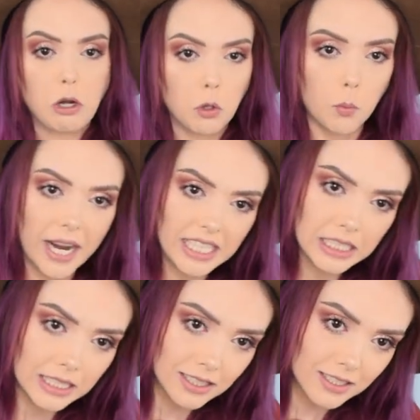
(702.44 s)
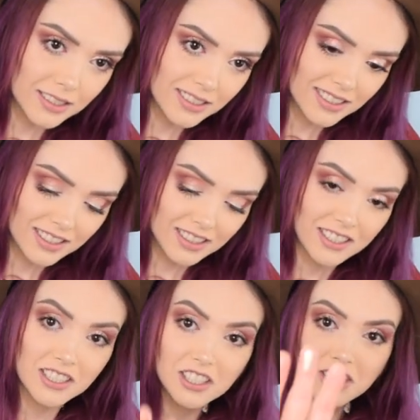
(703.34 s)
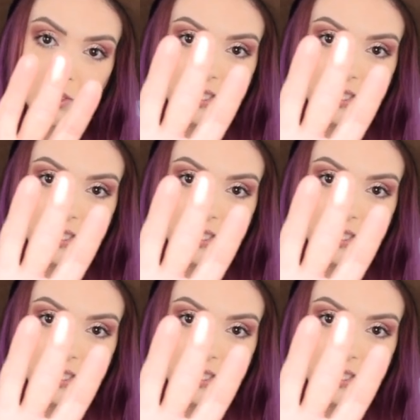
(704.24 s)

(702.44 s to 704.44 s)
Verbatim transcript: they're great. Do you